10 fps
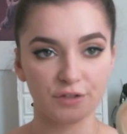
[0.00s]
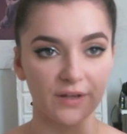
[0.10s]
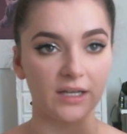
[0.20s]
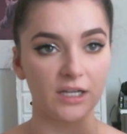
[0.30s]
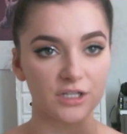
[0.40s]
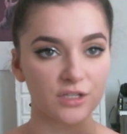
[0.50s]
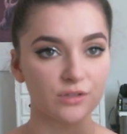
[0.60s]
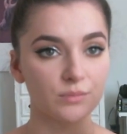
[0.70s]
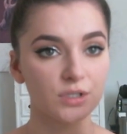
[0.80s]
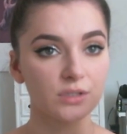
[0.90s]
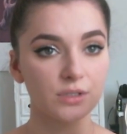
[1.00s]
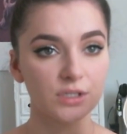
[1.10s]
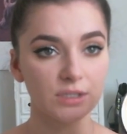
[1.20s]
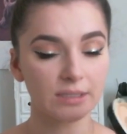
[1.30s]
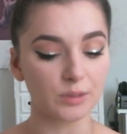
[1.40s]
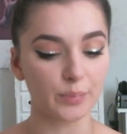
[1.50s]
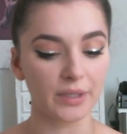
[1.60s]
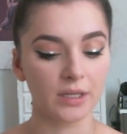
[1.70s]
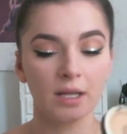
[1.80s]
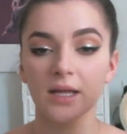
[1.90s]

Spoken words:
foundation, so I'm just going to use a little bit.